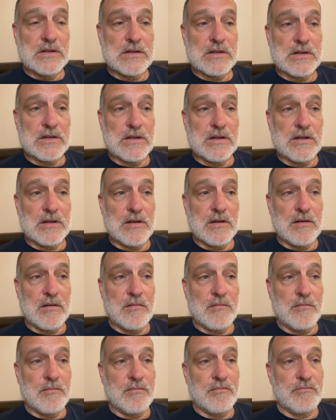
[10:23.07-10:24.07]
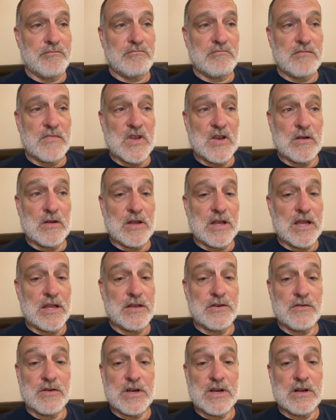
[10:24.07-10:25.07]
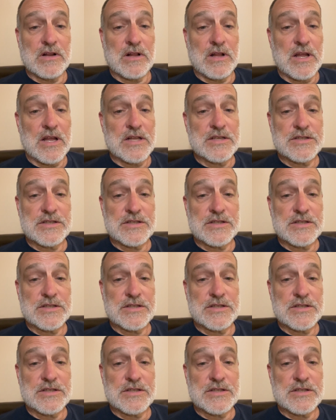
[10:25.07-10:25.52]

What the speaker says: How you treat clients,